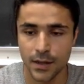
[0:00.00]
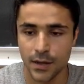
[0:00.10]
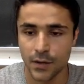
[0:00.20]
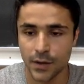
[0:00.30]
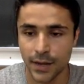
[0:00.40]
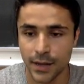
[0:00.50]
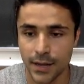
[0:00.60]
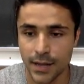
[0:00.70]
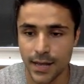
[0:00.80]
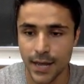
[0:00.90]
okay,
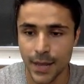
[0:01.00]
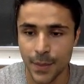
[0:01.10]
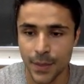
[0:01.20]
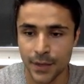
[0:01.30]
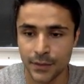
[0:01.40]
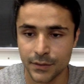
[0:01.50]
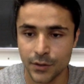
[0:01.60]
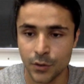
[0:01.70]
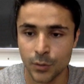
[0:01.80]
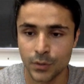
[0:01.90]
and that is
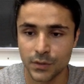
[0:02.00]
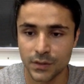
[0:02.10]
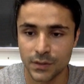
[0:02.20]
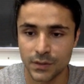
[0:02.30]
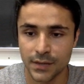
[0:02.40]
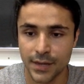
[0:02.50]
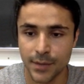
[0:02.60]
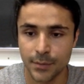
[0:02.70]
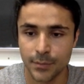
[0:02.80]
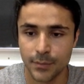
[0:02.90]
almost the
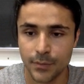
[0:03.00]
same